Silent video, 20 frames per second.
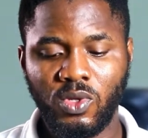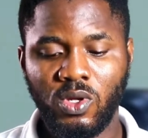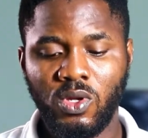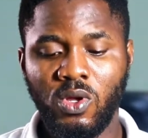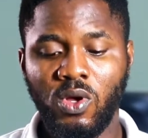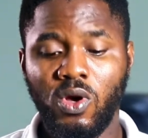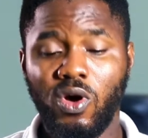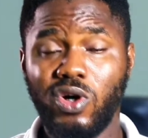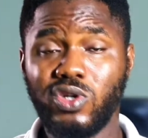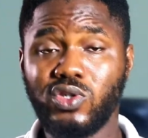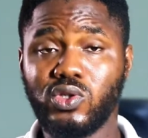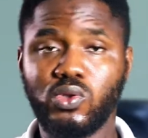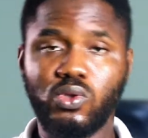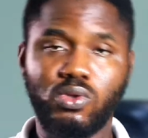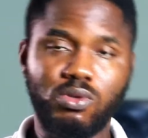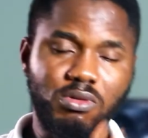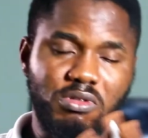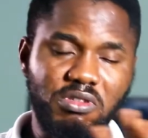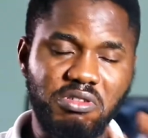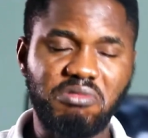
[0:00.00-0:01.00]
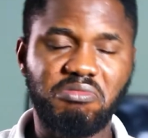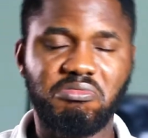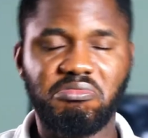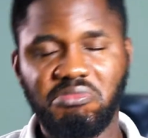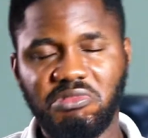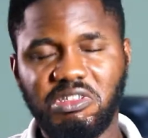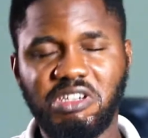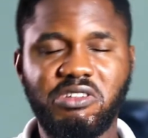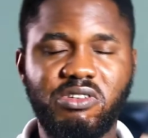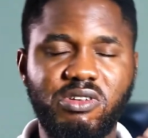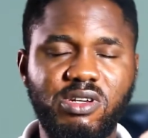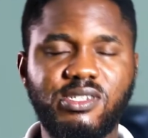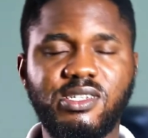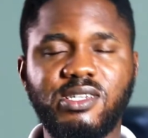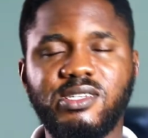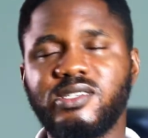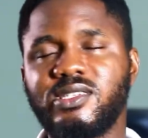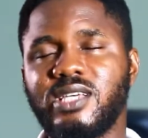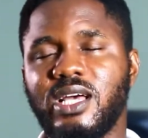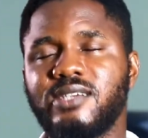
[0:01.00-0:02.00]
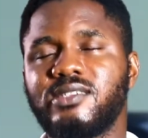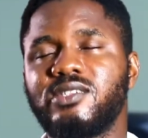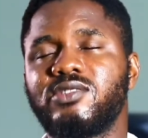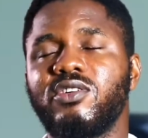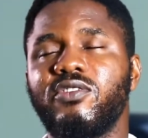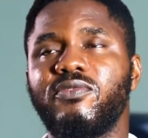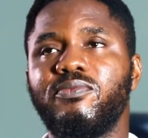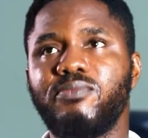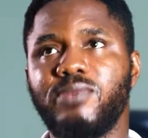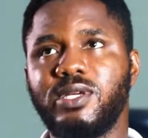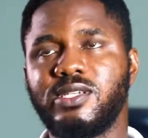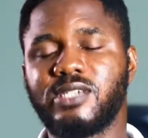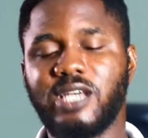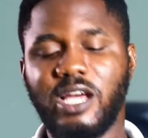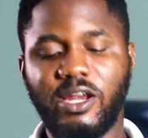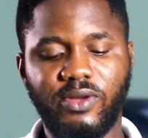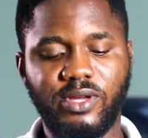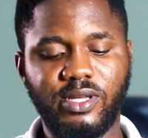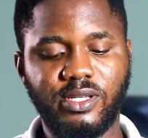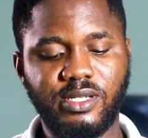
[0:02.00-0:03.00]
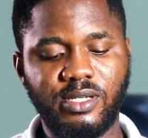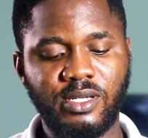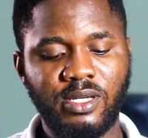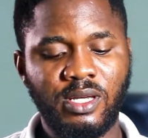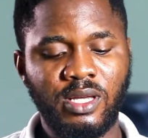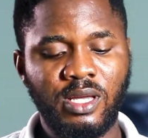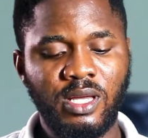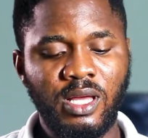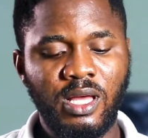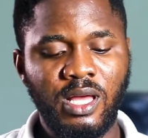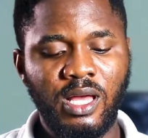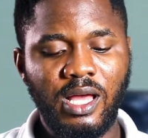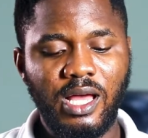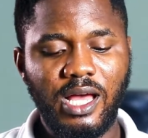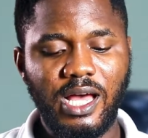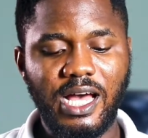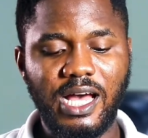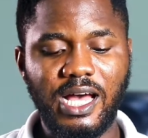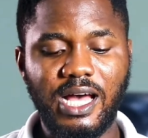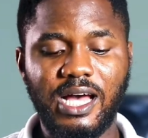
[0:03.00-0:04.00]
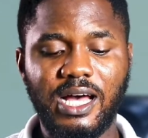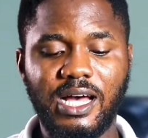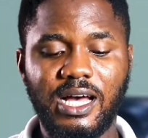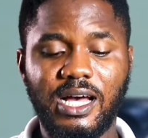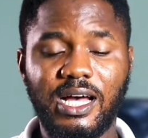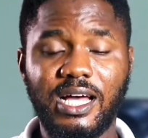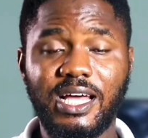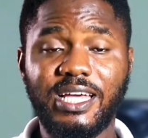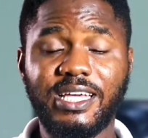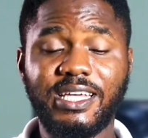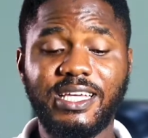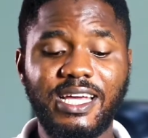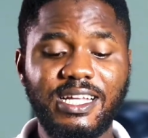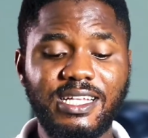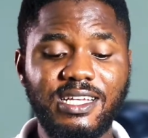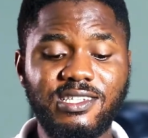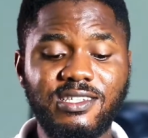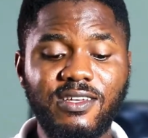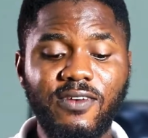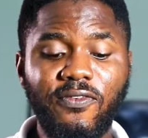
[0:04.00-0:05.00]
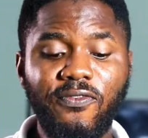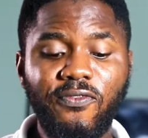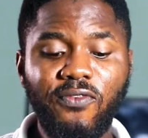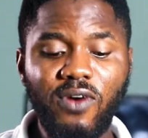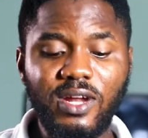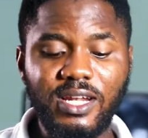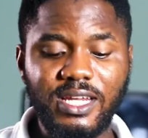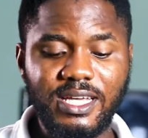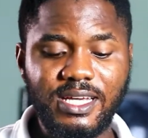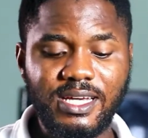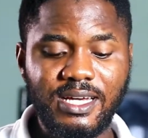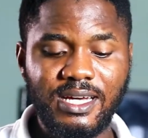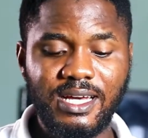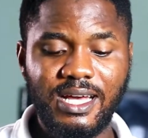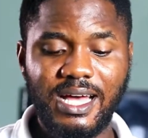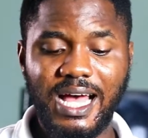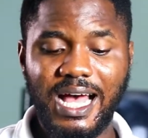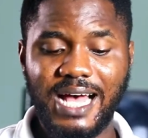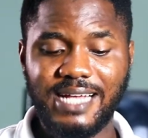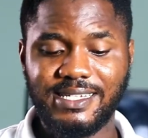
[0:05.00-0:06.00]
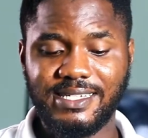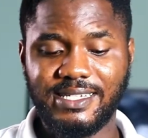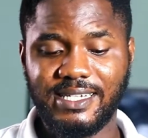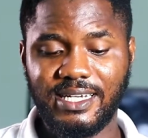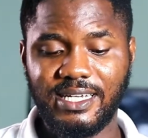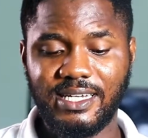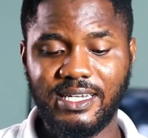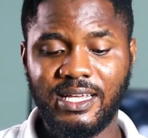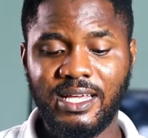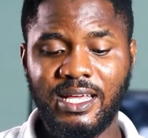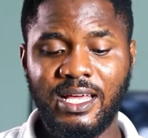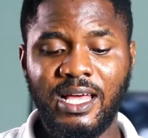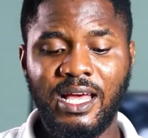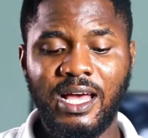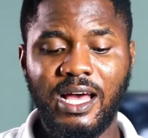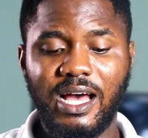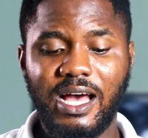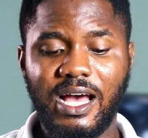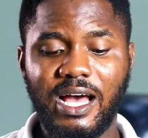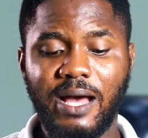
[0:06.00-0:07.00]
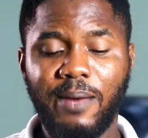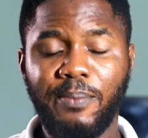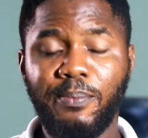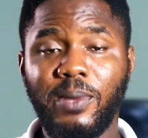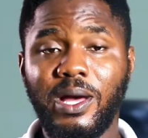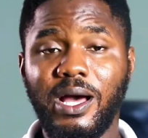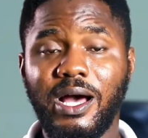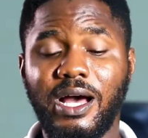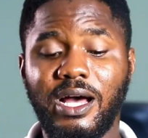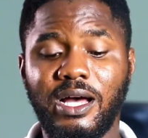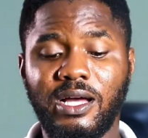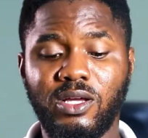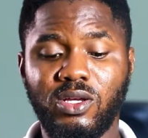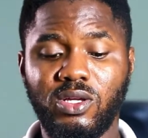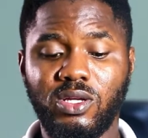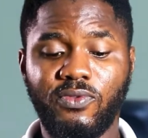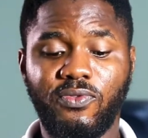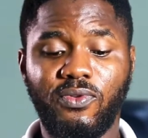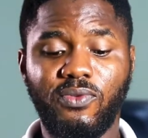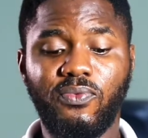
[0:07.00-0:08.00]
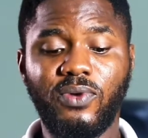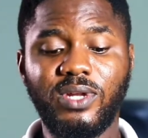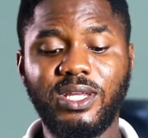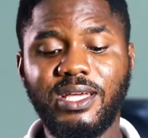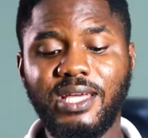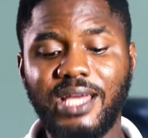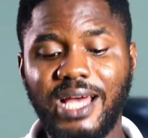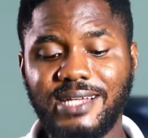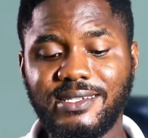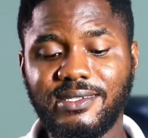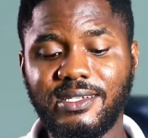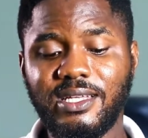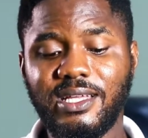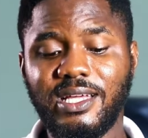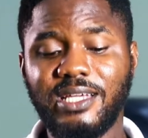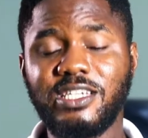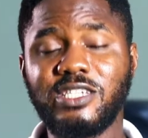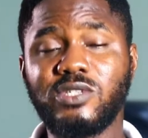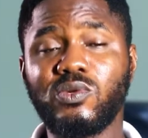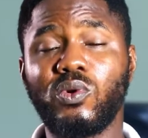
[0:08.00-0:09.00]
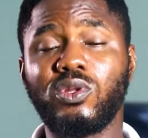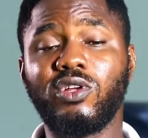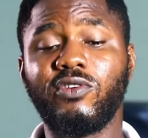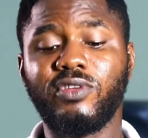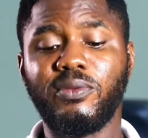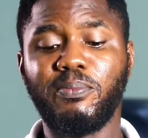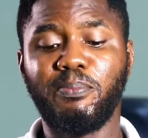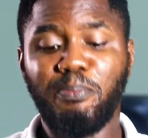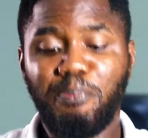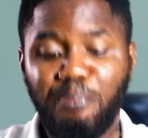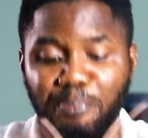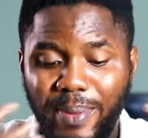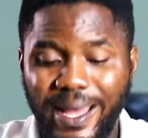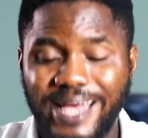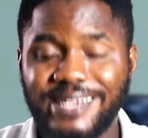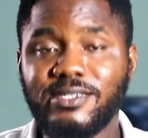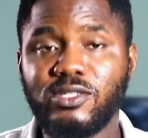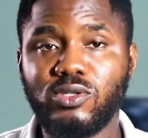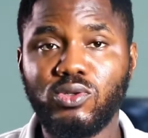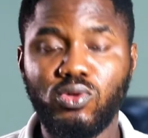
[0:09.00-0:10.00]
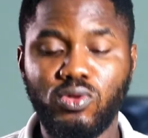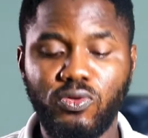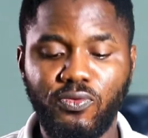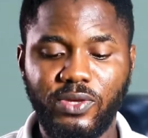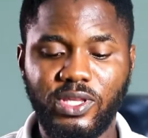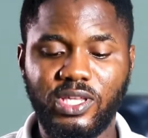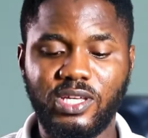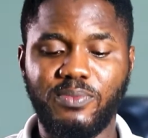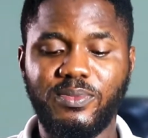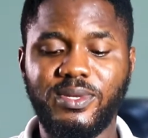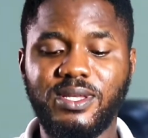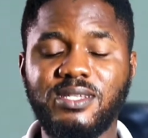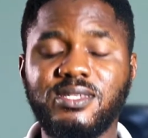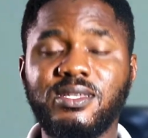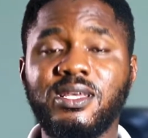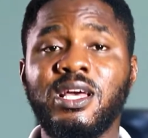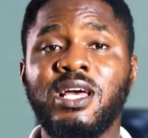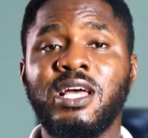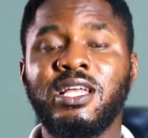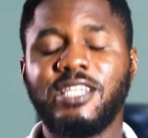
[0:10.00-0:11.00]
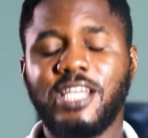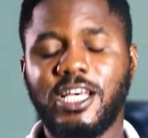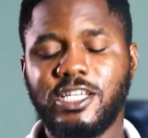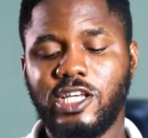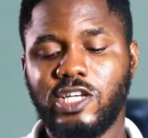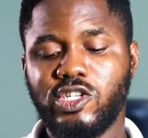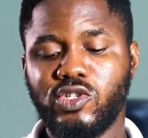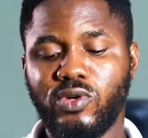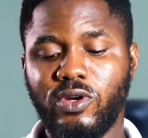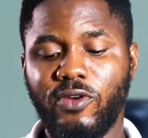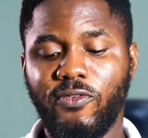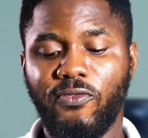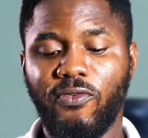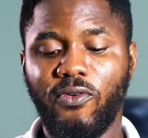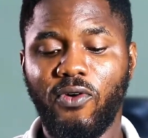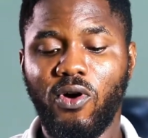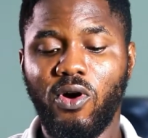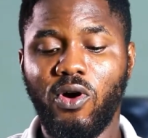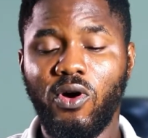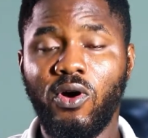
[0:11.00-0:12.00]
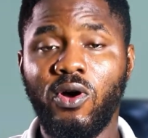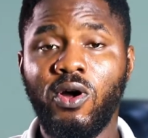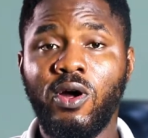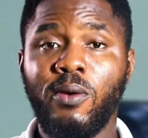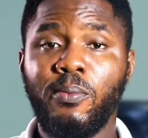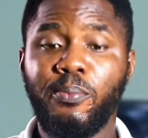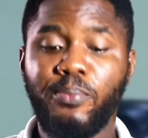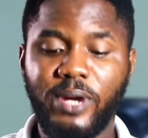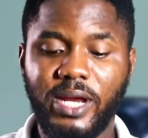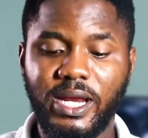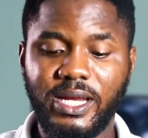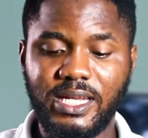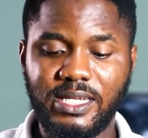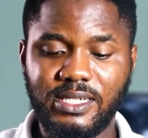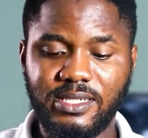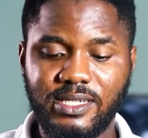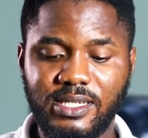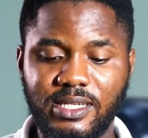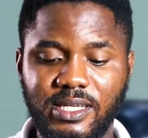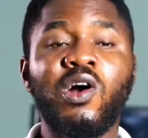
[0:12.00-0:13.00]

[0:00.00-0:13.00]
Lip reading: Also decreases chances of miscarriage. Again is a folic acid. Folic acid is one of the best known vitamins necessary for pregnancy.